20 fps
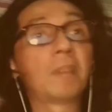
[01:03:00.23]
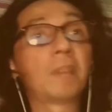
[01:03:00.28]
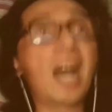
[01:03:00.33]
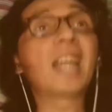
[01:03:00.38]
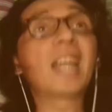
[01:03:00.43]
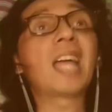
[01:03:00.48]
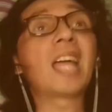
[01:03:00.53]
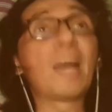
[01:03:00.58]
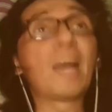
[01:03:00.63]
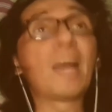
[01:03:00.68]

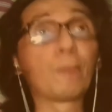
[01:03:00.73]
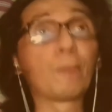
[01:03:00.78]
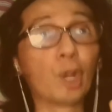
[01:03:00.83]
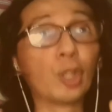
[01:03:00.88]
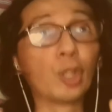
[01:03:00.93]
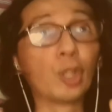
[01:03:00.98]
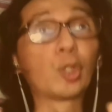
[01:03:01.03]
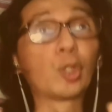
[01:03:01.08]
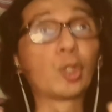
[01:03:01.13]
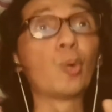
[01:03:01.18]
I am
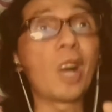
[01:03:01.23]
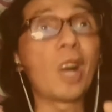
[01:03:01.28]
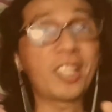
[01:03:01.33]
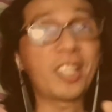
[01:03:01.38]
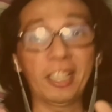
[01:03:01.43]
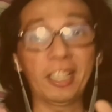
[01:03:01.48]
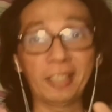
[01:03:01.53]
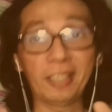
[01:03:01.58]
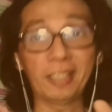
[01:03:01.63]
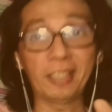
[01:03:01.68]
going to
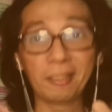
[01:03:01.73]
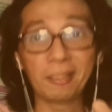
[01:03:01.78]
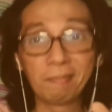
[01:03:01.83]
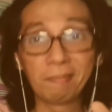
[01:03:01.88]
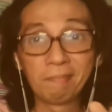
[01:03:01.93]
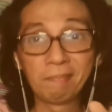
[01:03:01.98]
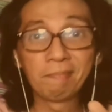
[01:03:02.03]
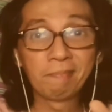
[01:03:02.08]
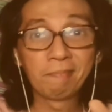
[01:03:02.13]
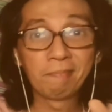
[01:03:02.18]
watch it.
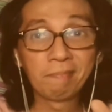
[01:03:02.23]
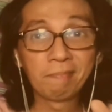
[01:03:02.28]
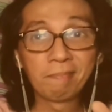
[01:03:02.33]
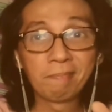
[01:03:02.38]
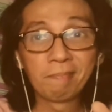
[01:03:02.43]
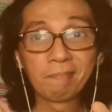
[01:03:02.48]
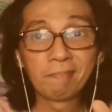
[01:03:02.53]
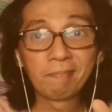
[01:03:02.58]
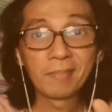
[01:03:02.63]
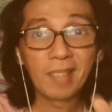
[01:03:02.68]

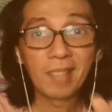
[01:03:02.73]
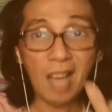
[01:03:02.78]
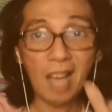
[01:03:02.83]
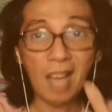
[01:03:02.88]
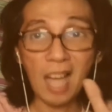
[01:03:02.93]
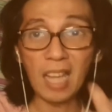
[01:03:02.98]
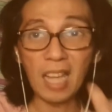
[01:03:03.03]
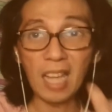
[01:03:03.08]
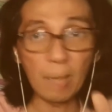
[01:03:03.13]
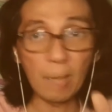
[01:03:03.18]

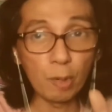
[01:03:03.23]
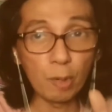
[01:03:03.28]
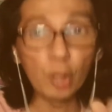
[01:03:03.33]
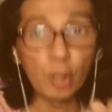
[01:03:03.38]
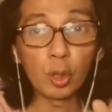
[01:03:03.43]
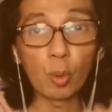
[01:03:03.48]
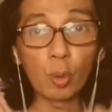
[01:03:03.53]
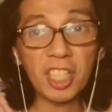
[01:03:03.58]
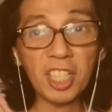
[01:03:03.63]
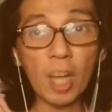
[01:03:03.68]
I am
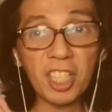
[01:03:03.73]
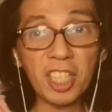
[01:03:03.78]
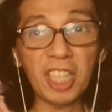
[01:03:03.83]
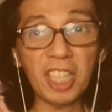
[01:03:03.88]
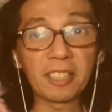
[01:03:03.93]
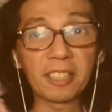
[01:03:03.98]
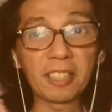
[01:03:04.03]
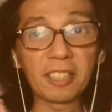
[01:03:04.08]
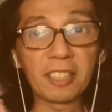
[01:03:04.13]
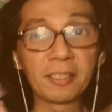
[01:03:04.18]
going to watch it.